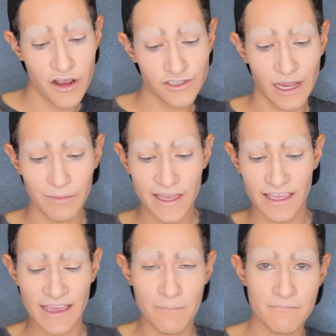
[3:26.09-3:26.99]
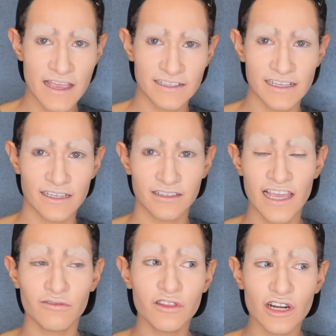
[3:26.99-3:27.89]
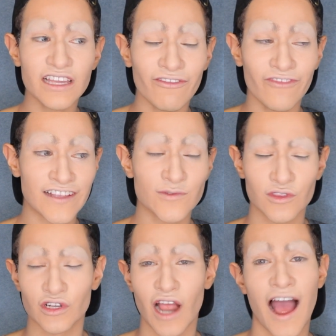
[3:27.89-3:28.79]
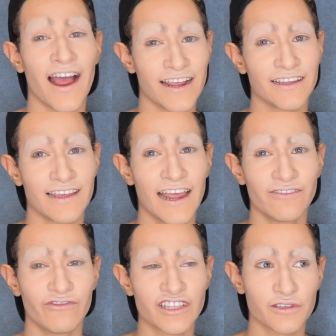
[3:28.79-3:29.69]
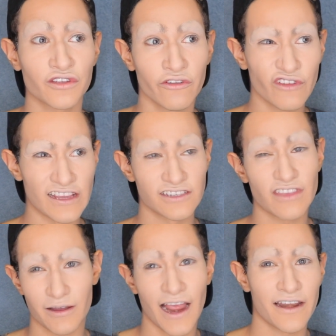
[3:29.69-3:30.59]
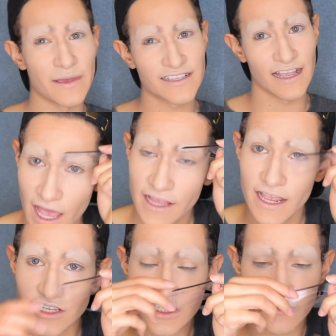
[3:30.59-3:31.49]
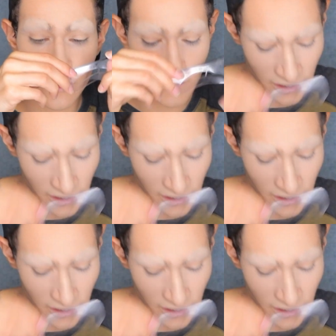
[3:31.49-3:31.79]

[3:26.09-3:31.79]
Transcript: So I'm like, it literally fits with your eye and fits with your face, if that kind of makes sense. And yeah, just fill them